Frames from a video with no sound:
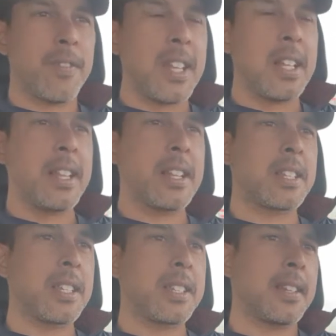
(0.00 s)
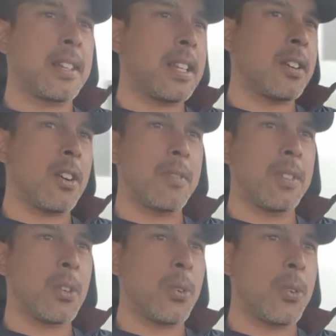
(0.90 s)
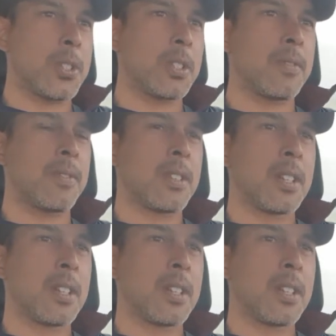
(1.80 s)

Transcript: fairly consistently over the course of